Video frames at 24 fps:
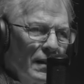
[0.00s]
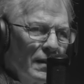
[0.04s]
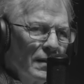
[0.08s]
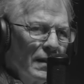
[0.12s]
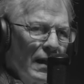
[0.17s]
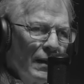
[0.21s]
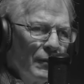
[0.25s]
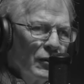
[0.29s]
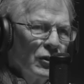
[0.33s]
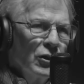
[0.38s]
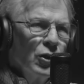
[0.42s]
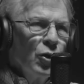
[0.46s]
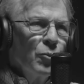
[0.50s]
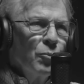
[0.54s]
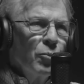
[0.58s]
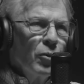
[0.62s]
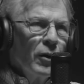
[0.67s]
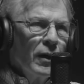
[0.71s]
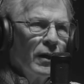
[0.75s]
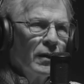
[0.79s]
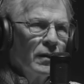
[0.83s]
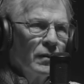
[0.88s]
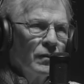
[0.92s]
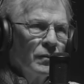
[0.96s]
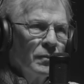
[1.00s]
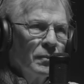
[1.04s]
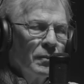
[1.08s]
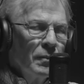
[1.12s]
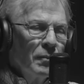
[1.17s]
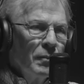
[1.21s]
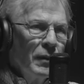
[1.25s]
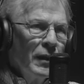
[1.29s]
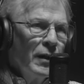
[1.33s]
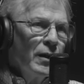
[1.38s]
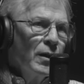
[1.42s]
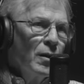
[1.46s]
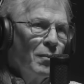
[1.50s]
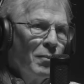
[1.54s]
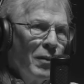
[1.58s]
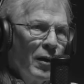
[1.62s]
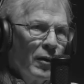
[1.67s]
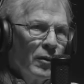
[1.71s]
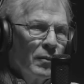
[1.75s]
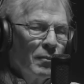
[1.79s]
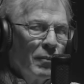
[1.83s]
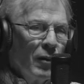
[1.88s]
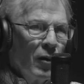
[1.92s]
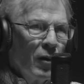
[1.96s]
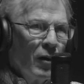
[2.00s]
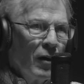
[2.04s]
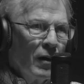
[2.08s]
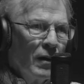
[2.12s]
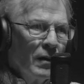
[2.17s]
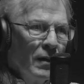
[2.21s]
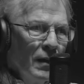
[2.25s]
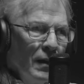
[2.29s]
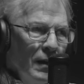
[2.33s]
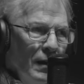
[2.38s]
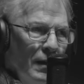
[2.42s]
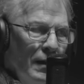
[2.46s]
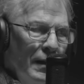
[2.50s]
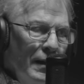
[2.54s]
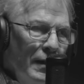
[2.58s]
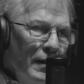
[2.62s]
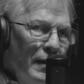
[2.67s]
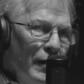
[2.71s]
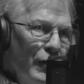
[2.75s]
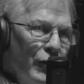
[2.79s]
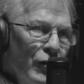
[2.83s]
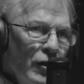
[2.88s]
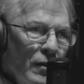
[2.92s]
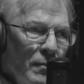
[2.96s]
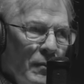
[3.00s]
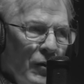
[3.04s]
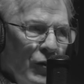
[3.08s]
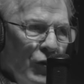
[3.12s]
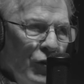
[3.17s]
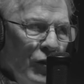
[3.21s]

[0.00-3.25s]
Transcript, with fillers: I was so proud of being a butter bar in December of